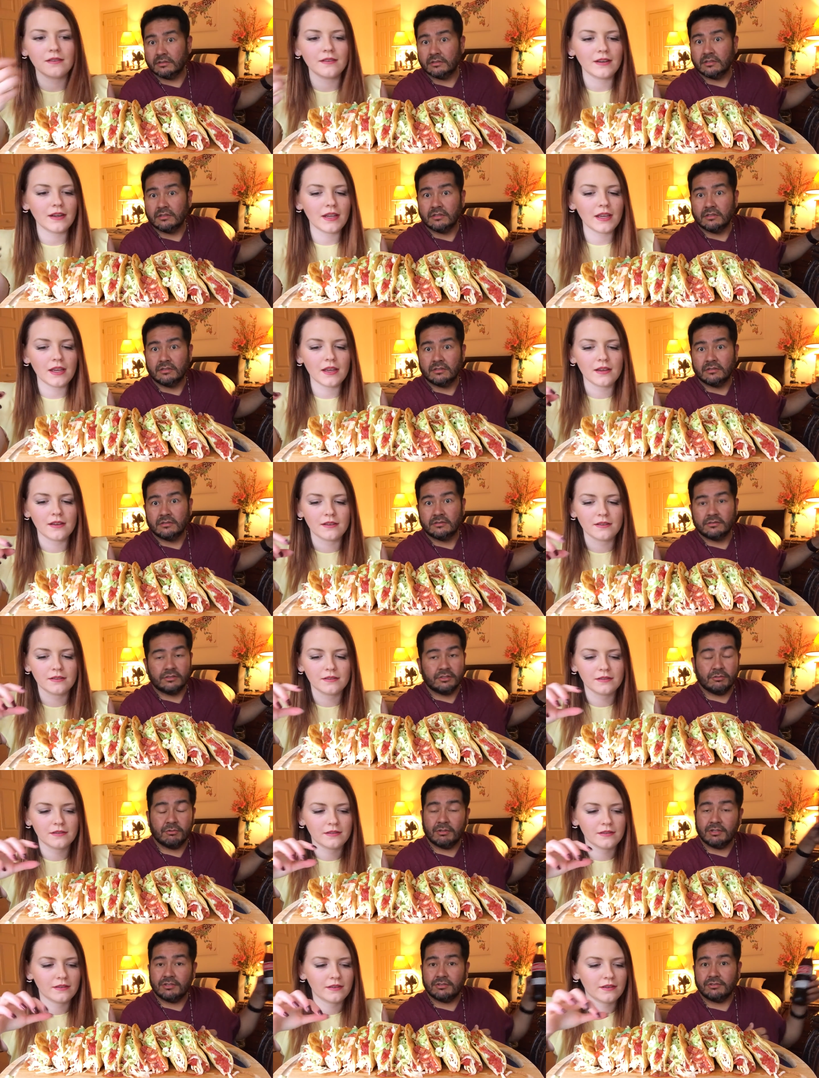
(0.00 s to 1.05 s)
Speaker 1: already?
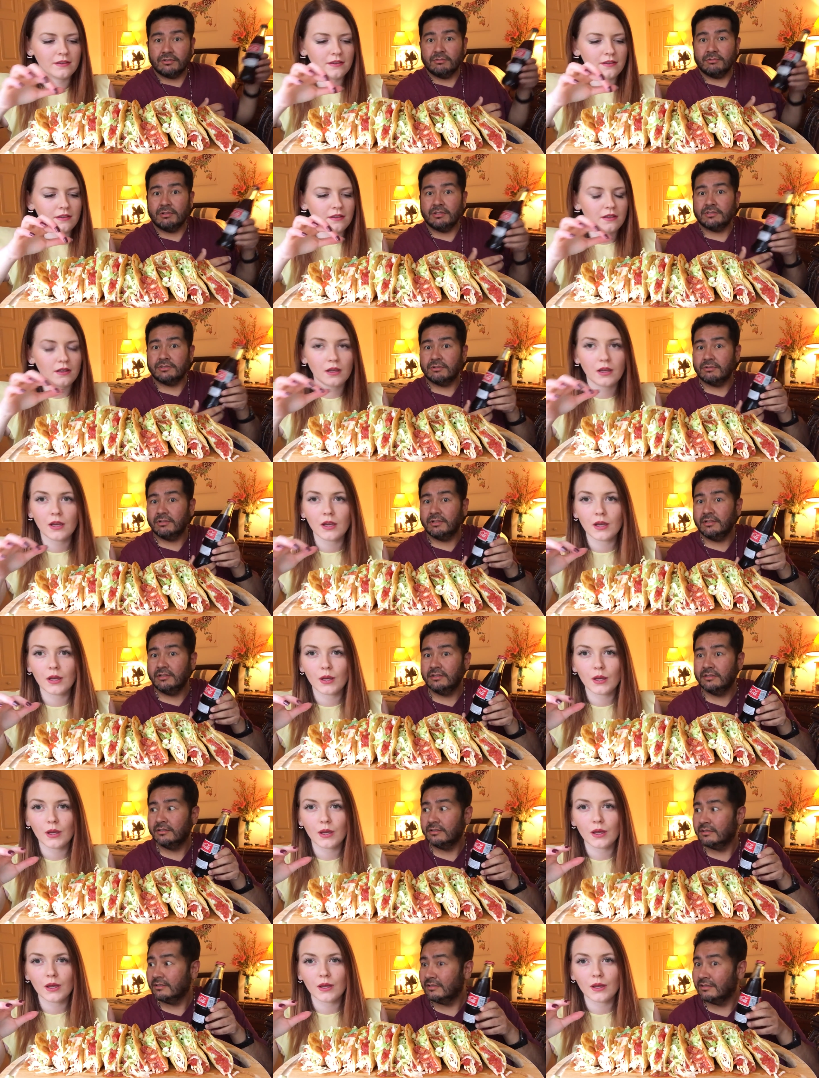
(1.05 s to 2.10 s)
Speaker 2: You want a soda?
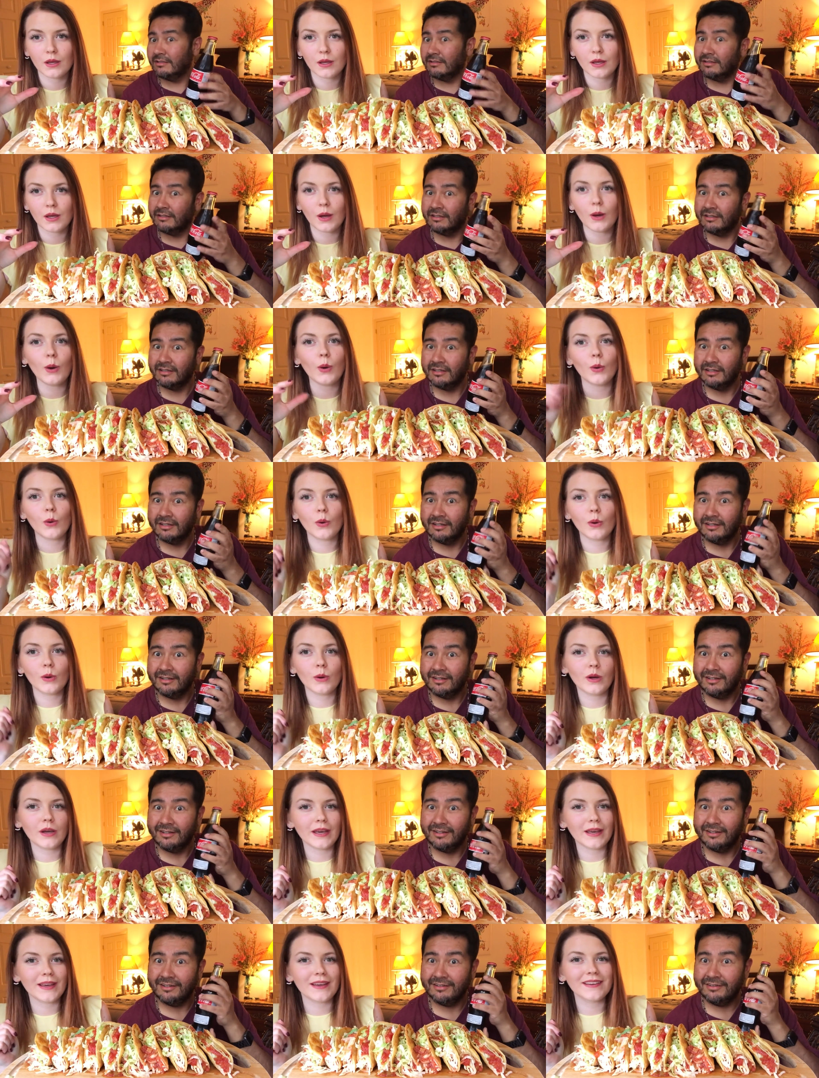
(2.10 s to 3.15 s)
Speaker 1: Oh,
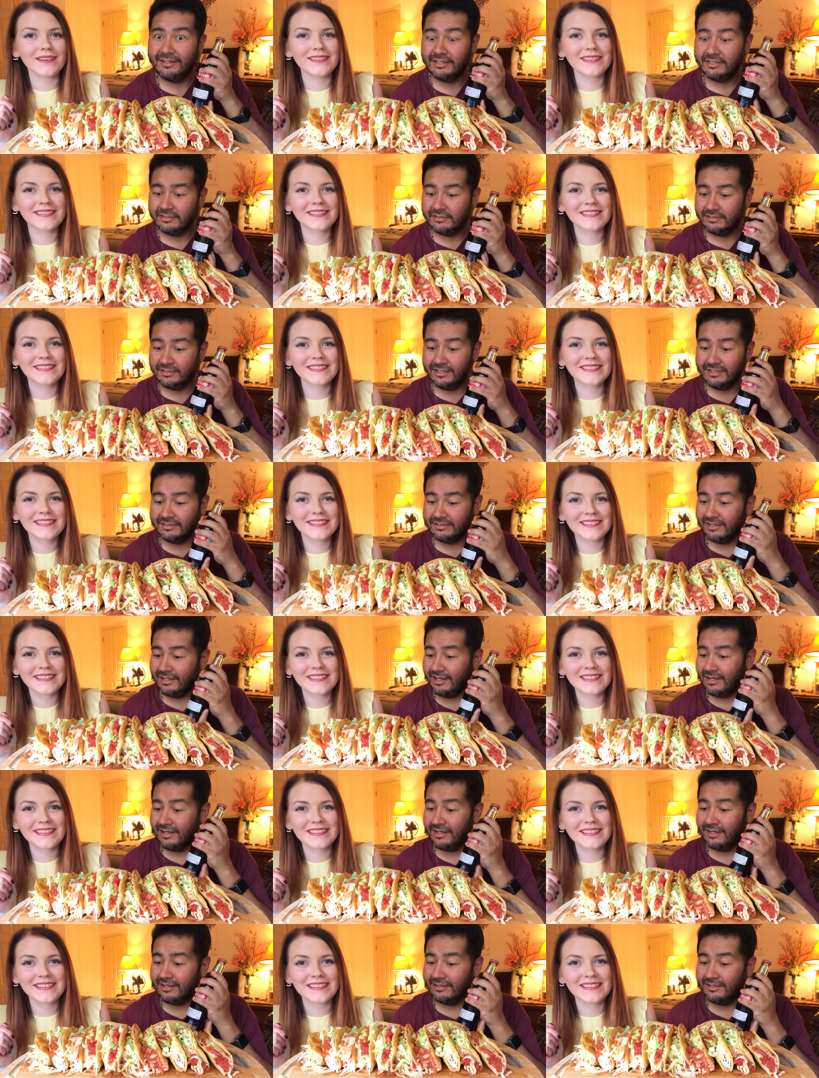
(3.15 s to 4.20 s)
okay.
Speaker 2: This
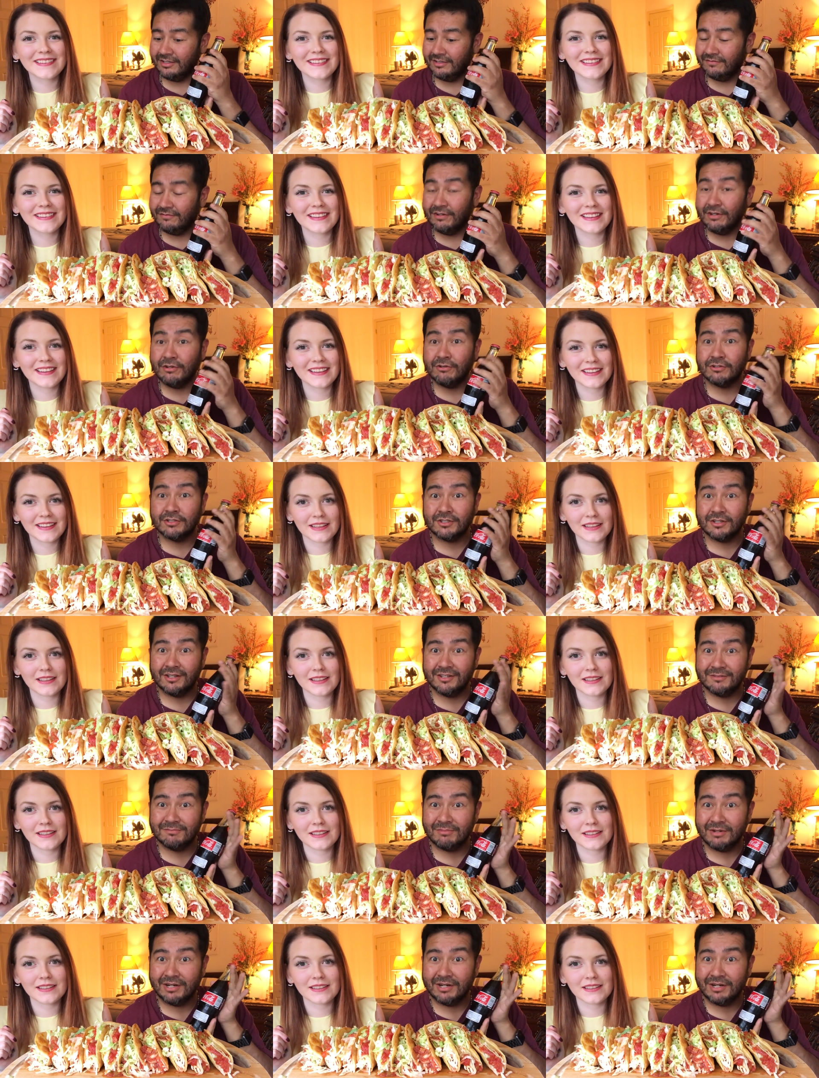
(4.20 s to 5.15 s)
video is